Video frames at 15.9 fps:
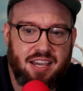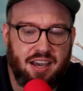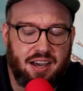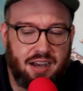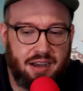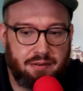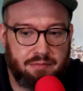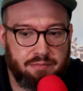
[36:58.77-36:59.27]

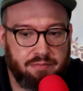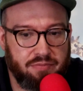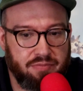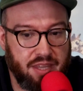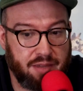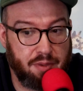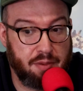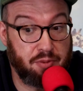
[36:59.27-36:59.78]

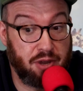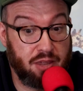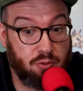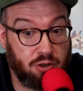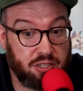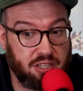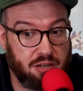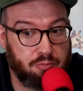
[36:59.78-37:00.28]
Like, my buddy
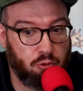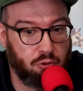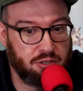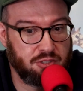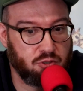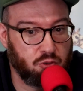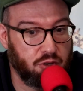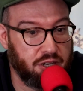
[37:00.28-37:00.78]
worked at a
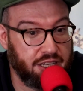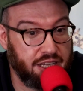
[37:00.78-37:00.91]
porn store